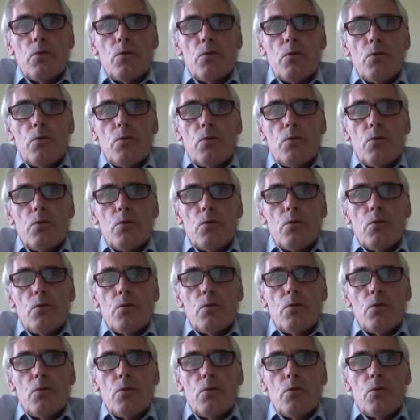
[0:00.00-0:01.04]
giving them an
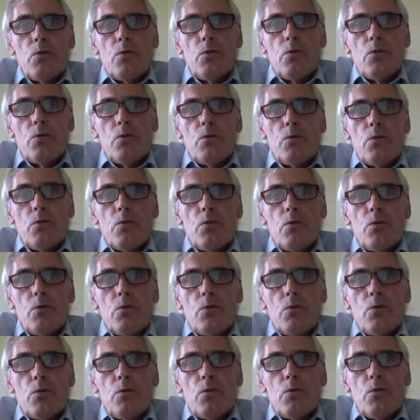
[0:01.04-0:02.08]
understanding of the
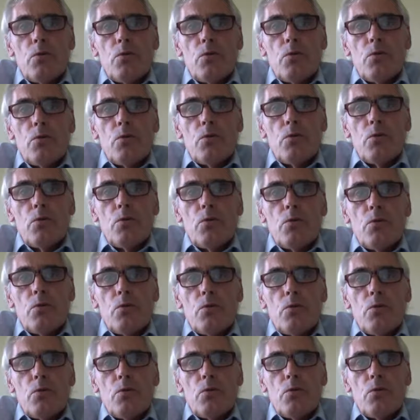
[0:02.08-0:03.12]
value of computational
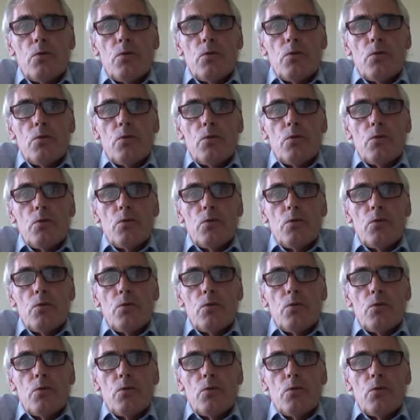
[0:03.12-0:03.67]
thinking.